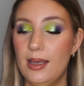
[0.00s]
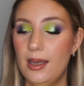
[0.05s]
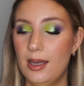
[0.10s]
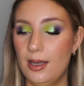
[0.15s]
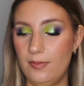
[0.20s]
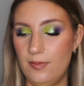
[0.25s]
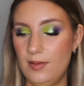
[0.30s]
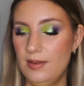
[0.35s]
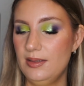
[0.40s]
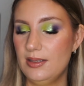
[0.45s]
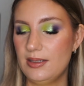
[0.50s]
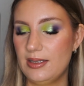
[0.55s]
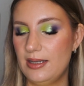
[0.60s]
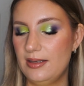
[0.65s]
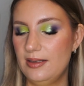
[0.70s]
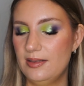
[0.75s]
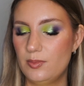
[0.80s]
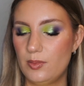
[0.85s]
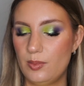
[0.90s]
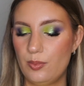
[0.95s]
I think, again,
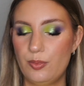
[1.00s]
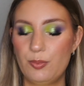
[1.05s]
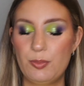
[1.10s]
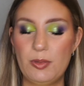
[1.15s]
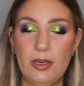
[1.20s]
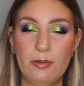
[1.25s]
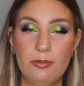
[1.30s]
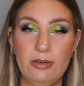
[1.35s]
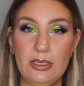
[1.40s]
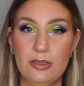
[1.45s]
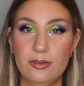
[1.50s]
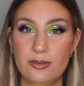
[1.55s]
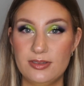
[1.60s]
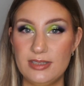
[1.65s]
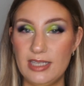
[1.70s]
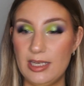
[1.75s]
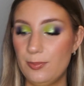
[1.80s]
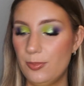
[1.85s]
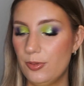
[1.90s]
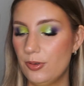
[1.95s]
this one would be a really good
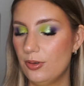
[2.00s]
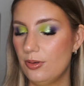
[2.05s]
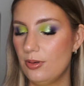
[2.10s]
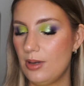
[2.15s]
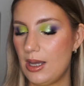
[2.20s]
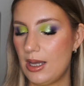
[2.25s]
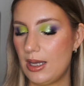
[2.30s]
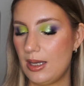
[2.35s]
staple.